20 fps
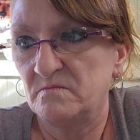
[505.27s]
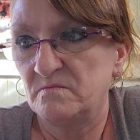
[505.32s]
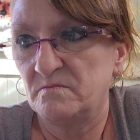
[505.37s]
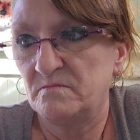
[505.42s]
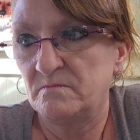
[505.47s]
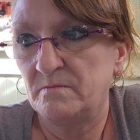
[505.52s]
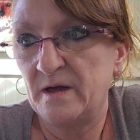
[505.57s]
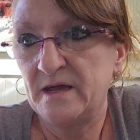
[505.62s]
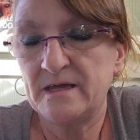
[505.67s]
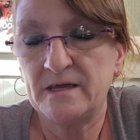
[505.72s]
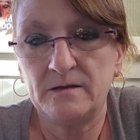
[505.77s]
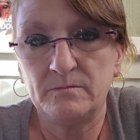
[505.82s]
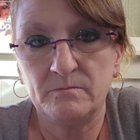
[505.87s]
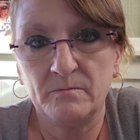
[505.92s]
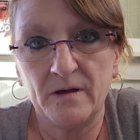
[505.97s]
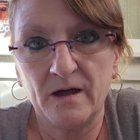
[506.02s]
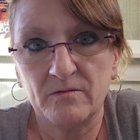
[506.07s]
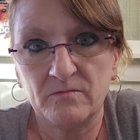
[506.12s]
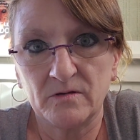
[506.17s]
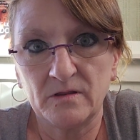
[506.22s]
making
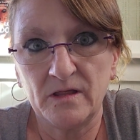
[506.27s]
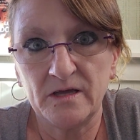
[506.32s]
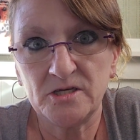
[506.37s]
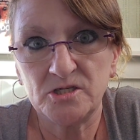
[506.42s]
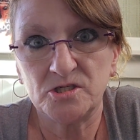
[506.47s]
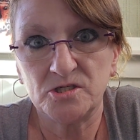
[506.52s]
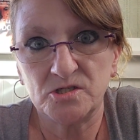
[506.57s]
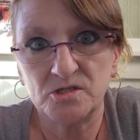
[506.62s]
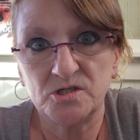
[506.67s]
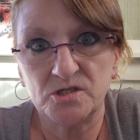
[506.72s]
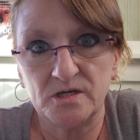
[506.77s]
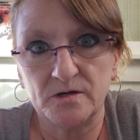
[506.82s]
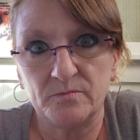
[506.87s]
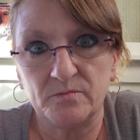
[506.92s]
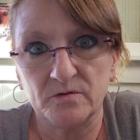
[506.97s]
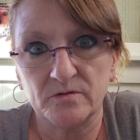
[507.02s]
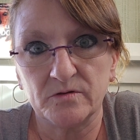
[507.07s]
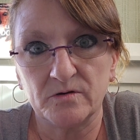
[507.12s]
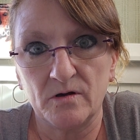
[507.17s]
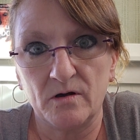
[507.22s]
my relationship
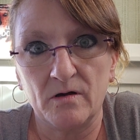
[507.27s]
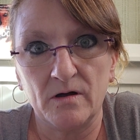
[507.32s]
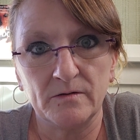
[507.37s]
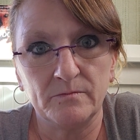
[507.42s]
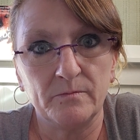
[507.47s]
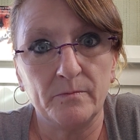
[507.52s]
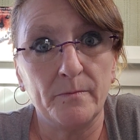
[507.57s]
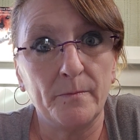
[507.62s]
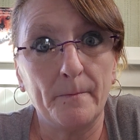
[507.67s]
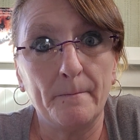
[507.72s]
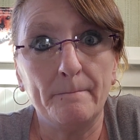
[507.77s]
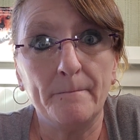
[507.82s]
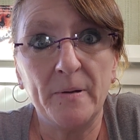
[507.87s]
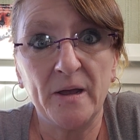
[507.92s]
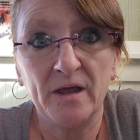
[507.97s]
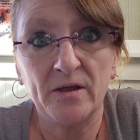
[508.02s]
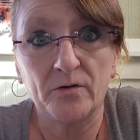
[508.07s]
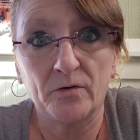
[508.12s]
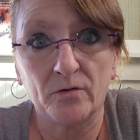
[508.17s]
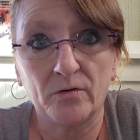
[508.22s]
with God
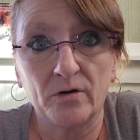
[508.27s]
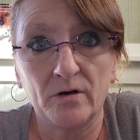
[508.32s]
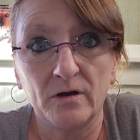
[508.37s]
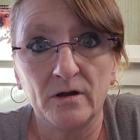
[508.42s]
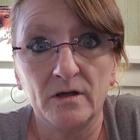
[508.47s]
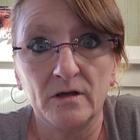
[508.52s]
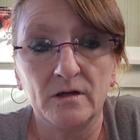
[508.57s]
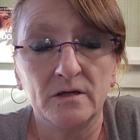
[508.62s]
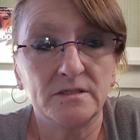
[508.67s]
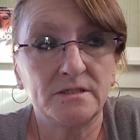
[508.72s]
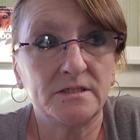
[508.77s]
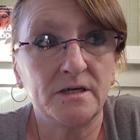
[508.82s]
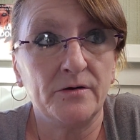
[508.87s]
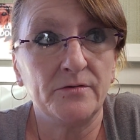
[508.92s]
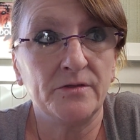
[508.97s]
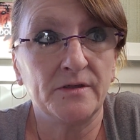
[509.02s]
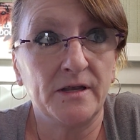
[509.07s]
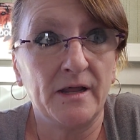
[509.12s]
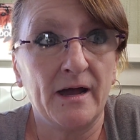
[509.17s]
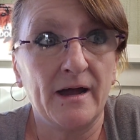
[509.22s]
better so
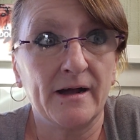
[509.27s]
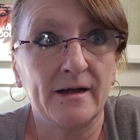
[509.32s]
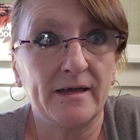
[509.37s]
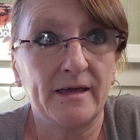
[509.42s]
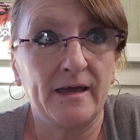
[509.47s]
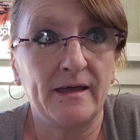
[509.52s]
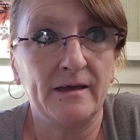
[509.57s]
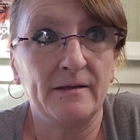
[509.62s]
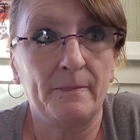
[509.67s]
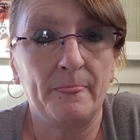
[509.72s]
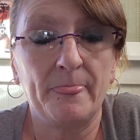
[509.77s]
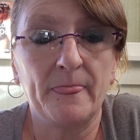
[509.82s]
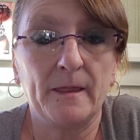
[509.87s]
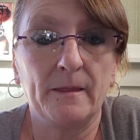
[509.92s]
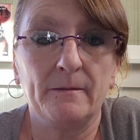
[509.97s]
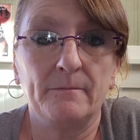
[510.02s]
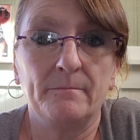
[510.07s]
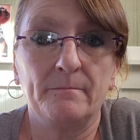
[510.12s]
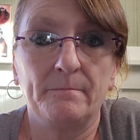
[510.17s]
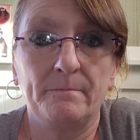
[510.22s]
that I can,
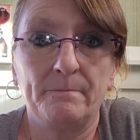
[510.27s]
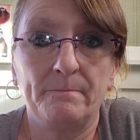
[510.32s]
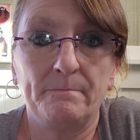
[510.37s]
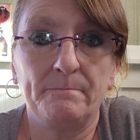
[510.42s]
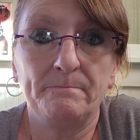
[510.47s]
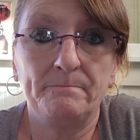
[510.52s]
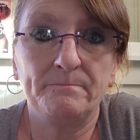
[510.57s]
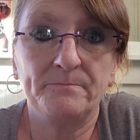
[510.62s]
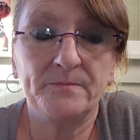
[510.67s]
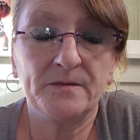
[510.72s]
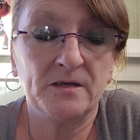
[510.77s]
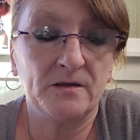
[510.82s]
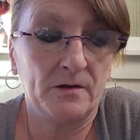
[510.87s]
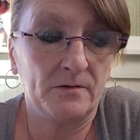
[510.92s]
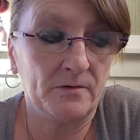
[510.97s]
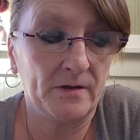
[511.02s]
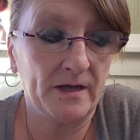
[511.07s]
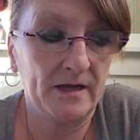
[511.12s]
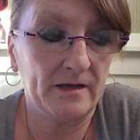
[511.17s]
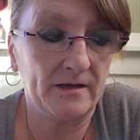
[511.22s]
you
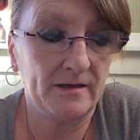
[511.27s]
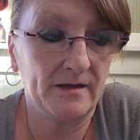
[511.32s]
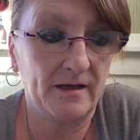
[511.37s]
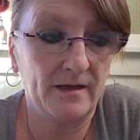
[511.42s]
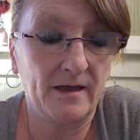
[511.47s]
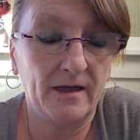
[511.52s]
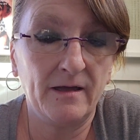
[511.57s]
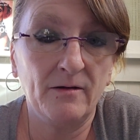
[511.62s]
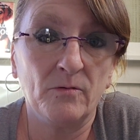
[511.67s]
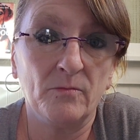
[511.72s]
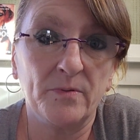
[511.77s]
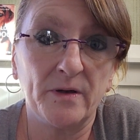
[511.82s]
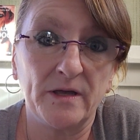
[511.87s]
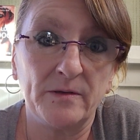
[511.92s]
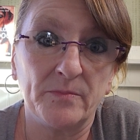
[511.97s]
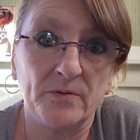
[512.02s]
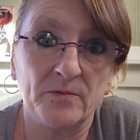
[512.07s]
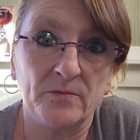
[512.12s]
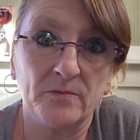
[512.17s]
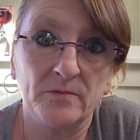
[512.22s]
know, help
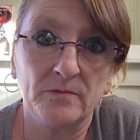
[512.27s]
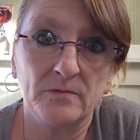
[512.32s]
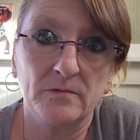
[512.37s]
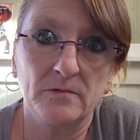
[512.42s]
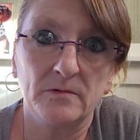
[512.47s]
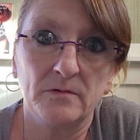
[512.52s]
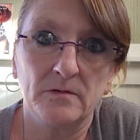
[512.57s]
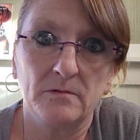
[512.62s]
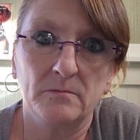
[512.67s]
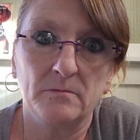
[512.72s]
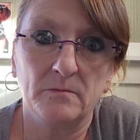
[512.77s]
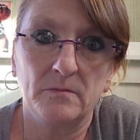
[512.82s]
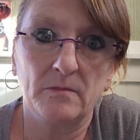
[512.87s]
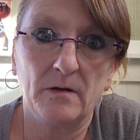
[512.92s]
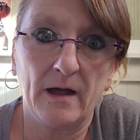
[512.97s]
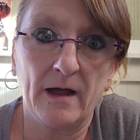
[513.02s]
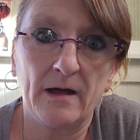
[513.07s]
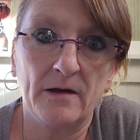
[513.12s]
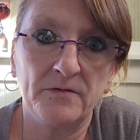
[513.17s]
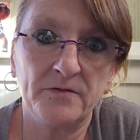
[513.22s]
people
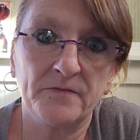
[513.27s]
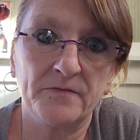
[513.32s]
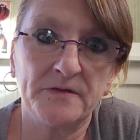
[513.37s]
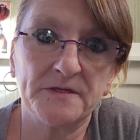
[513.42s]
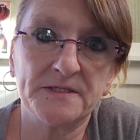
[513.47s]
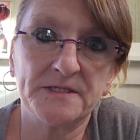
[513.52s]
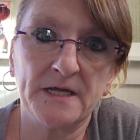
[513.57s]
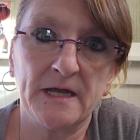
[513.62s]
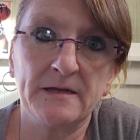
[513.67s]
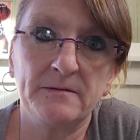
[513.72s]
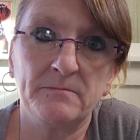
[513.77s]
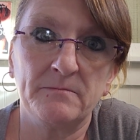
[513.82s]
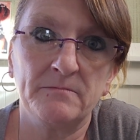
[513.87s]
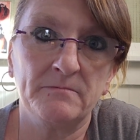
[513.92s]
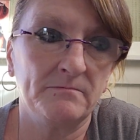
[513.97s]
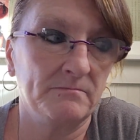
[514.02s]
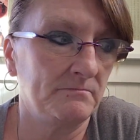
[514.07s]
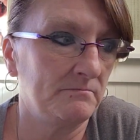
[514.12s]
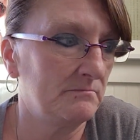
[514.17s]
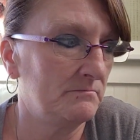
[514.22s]
out of the
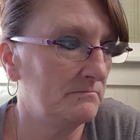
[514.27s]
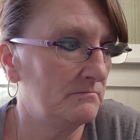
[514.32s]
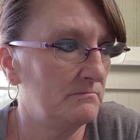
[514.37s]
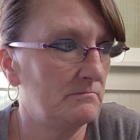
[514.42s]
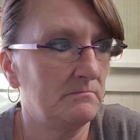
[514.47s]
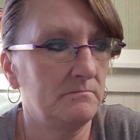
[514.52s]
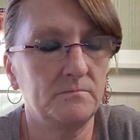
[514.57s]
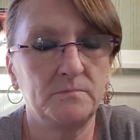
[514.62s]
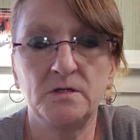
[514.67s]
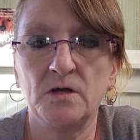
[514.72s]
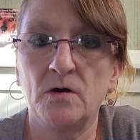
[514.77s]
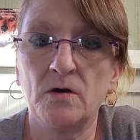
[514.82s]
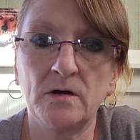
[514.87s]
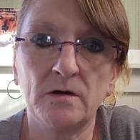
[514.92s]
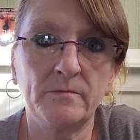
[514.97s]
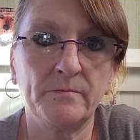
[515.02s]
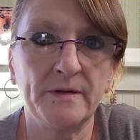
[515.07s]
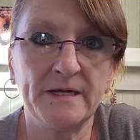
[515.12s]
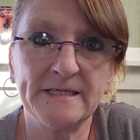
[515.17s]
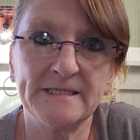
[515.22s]
same
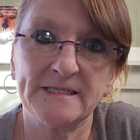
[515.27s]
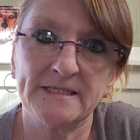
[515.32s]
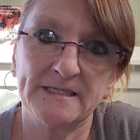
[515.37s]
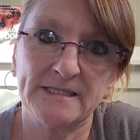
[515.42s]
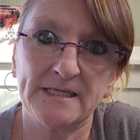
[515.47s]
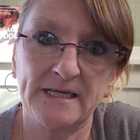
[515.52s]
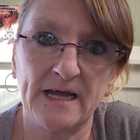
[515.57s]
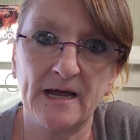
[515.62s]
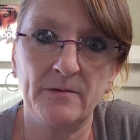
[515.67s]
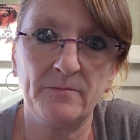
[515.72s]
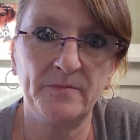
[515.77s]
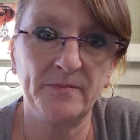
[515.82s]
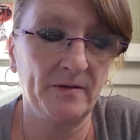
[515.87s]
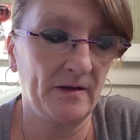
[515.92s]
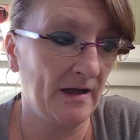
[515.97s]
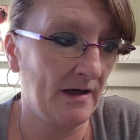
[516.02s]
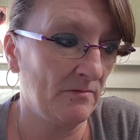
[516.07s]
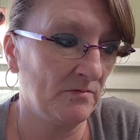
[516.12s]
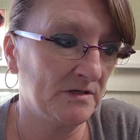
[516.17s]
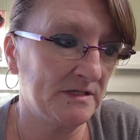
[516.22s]
dark messes that
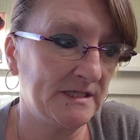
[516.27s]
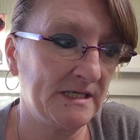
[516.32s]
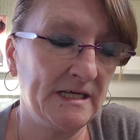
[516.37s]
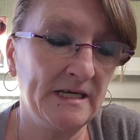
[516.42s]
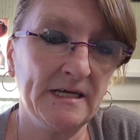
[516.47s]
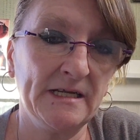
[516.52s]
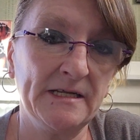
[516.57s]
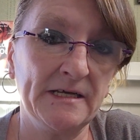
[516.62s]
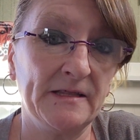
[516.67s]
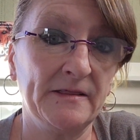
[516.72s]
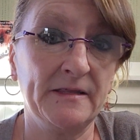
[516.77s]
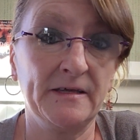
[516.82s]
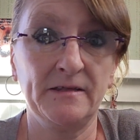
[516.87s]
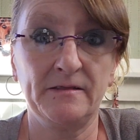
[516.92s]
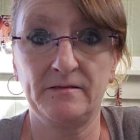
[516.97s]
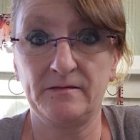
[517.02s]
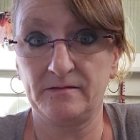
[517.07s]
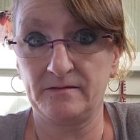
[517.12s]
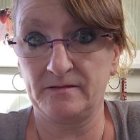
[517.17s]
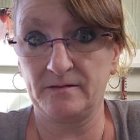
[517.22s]
I was in and that
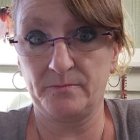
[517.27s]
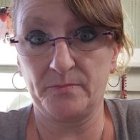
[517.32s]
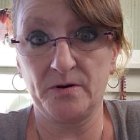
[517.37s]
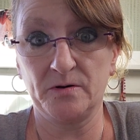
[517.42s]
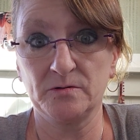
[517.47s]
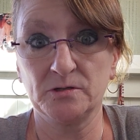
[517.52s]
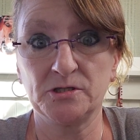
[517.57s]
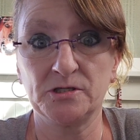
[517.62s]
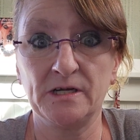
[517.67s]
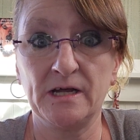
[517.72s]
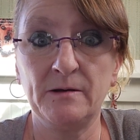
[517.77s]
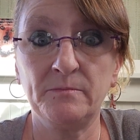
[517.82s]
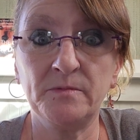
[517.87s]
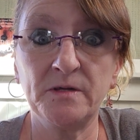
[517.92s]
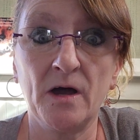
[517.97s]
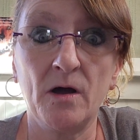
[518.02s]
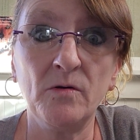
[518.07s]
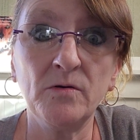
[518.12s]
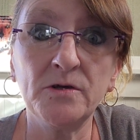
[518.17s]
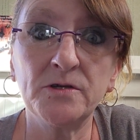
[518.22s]
the person I'm
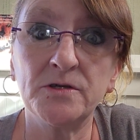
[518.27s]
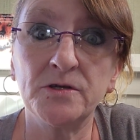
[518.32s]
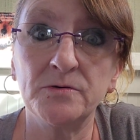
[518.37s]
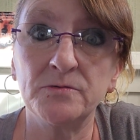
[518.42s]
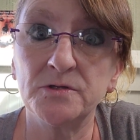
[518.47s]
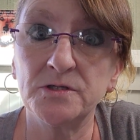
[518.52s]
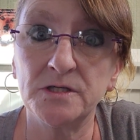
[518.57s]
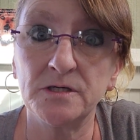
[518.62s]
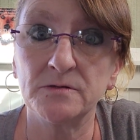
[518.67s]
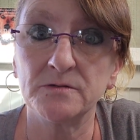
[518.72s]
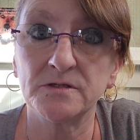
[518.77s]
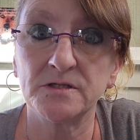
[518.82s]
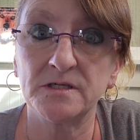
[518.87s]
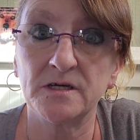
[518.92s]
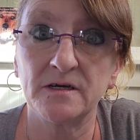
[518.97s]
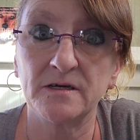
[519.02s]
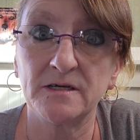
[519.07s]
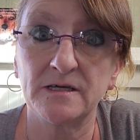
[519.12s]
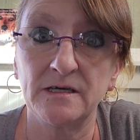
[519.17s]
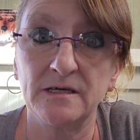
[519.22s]
talking to still
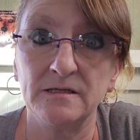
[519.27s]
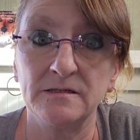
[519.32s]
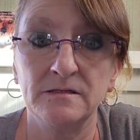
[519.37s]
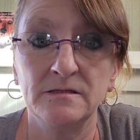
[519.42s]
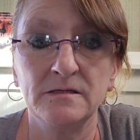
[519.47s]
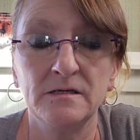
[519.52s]
stuck in.